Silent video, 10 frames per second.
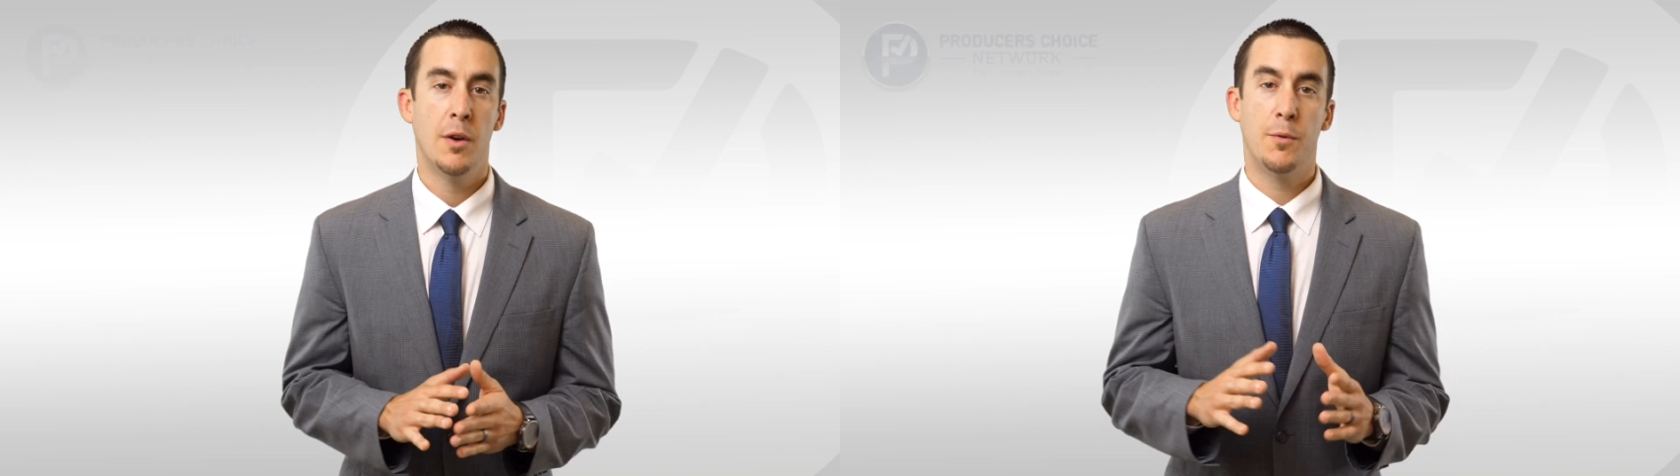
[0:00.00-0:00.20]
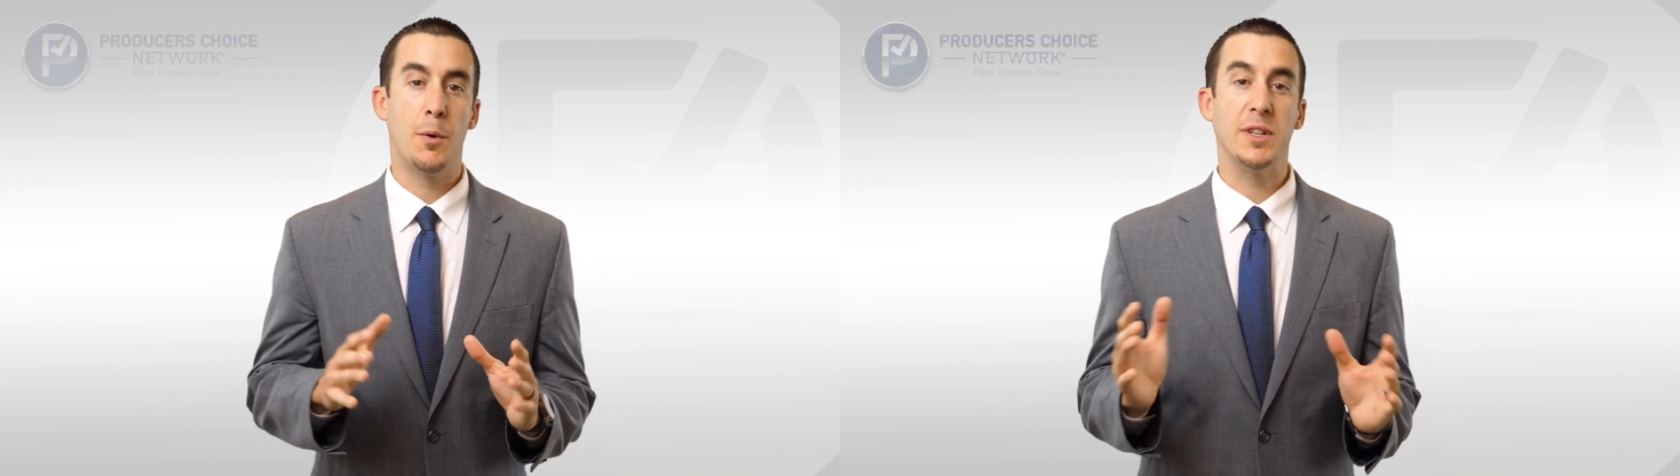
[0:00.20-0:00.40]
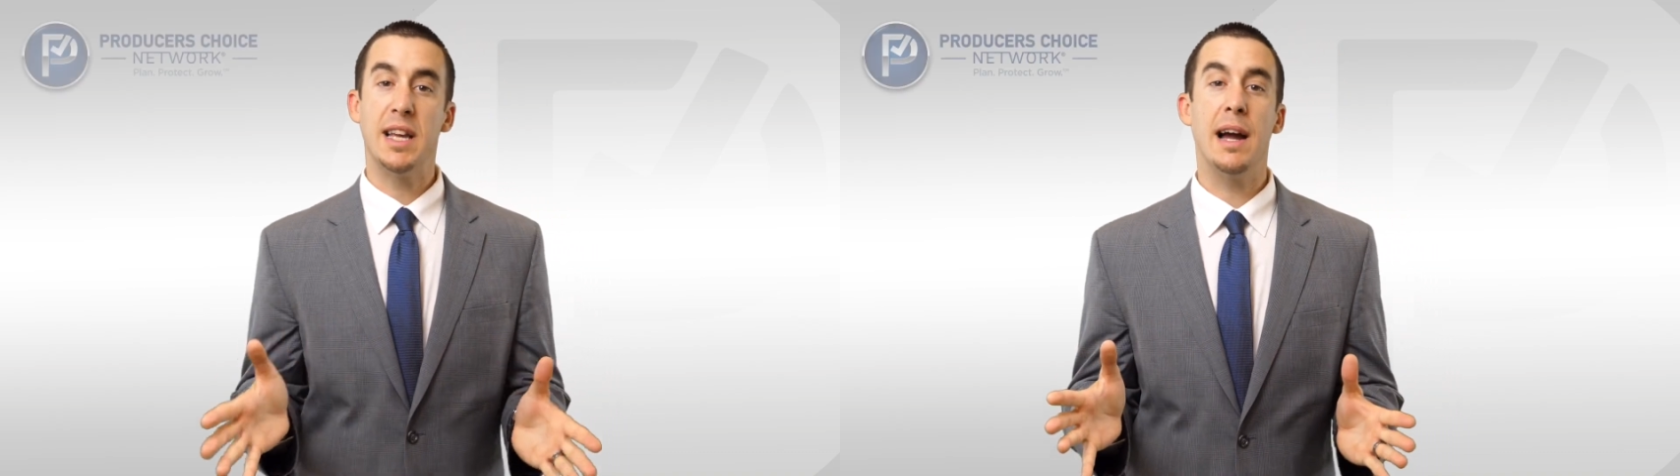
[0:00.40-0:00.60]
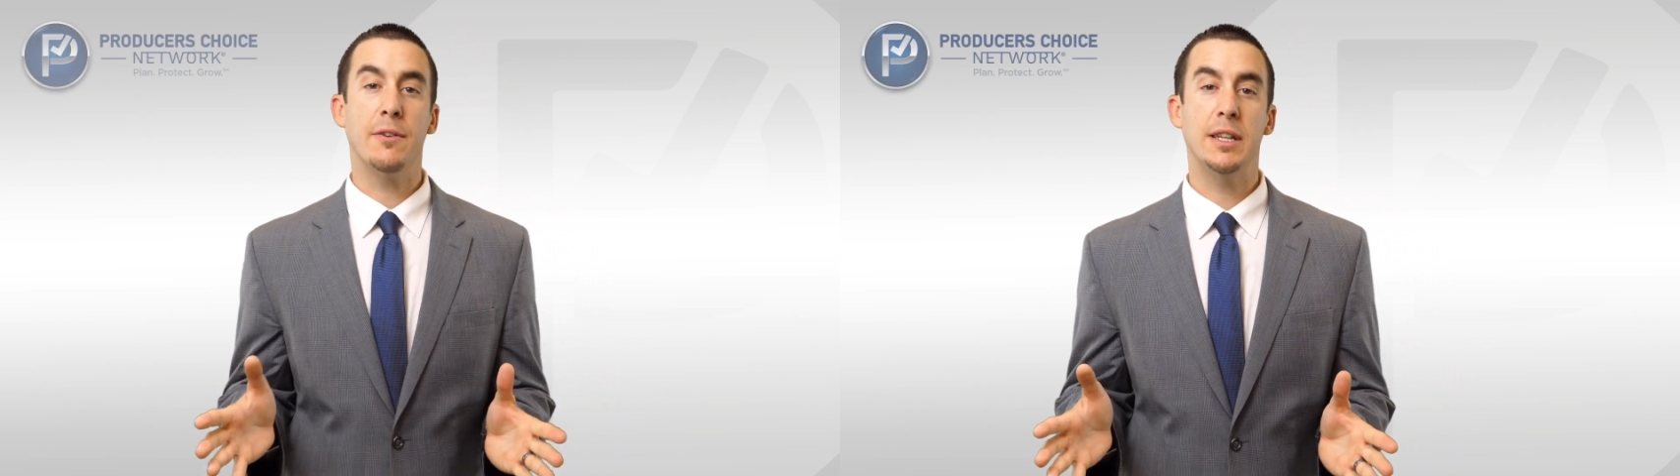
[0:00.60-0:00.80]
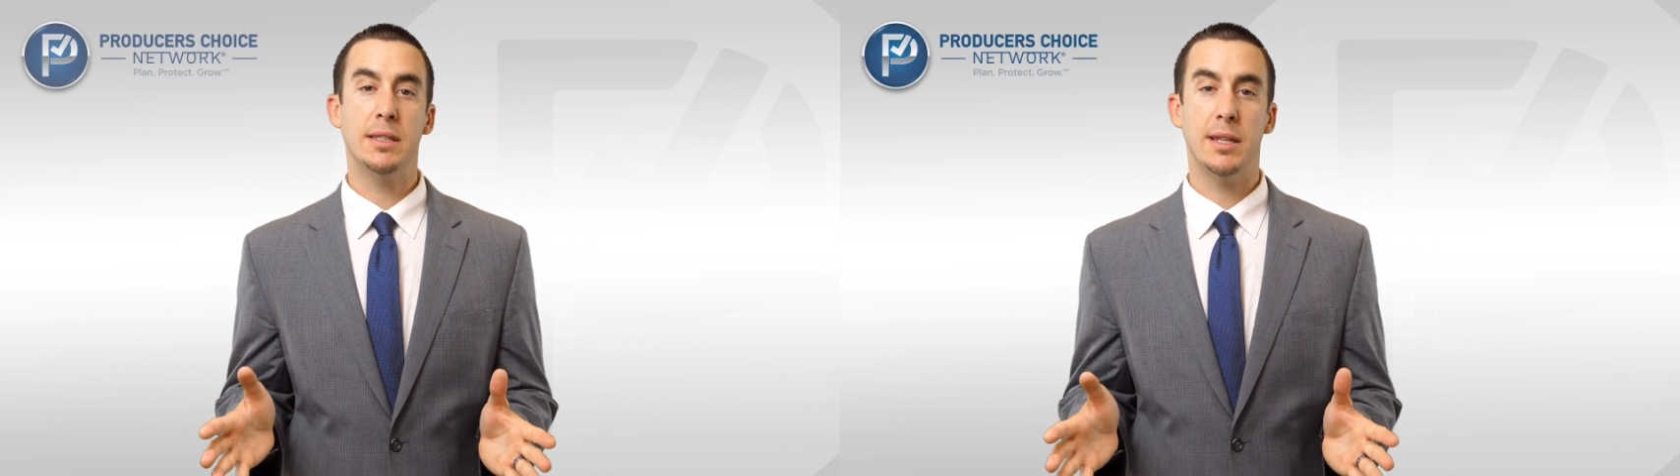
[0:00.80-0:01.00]
For
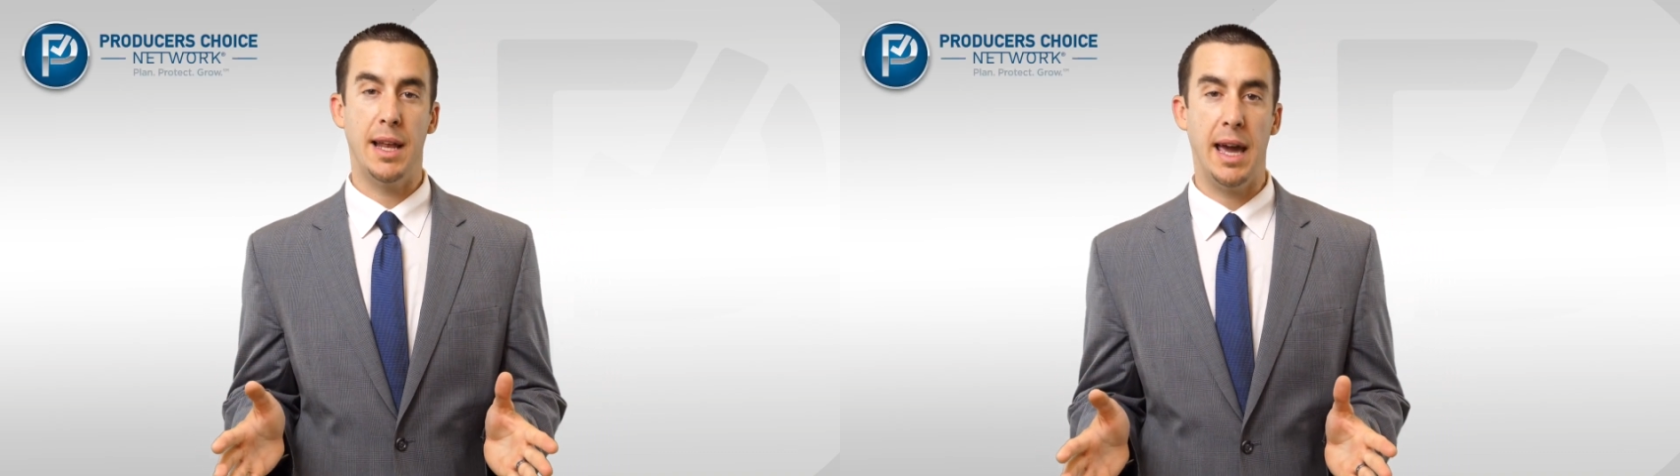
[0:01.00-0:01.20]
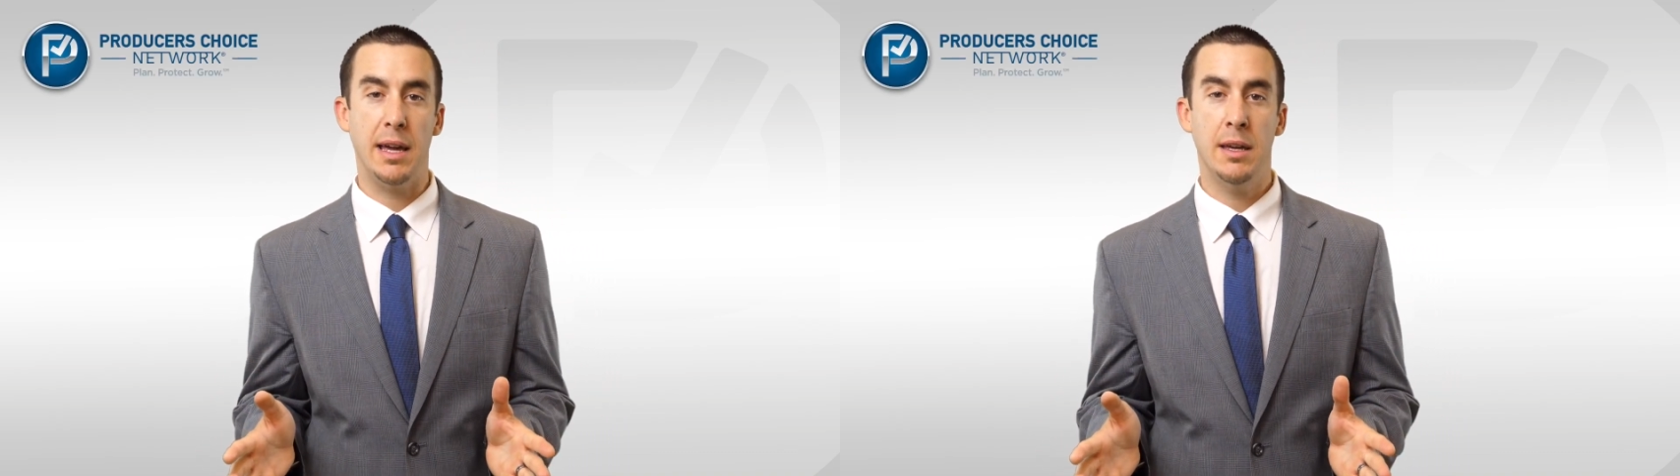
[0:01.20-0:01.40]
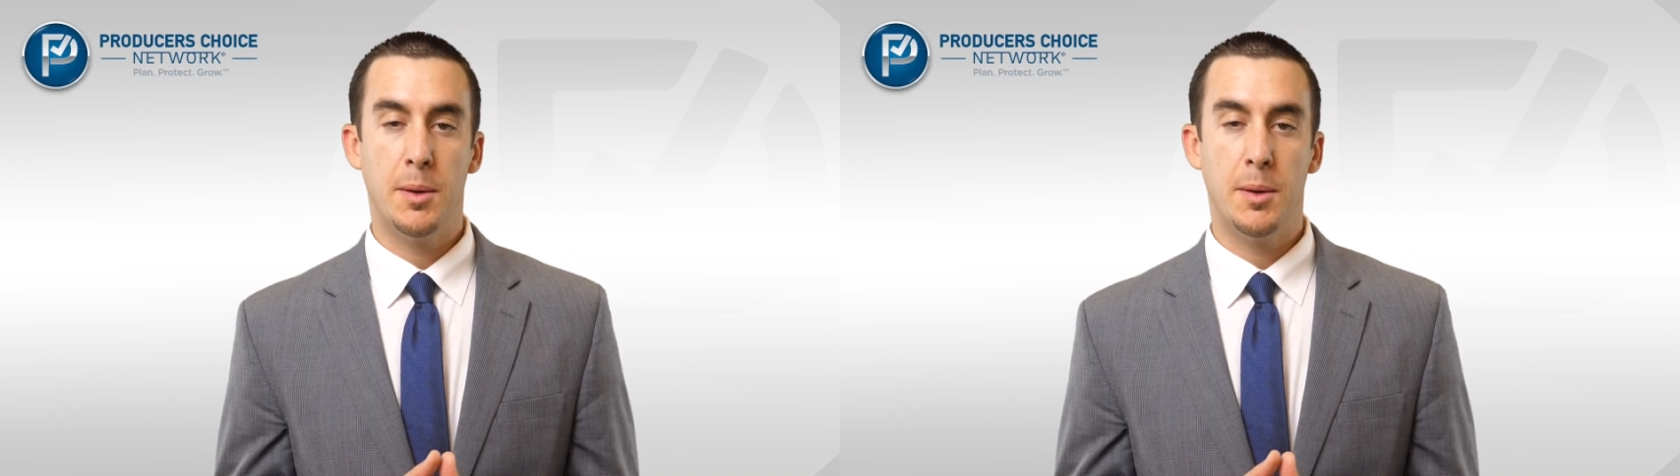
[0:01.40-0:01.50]
retirees today,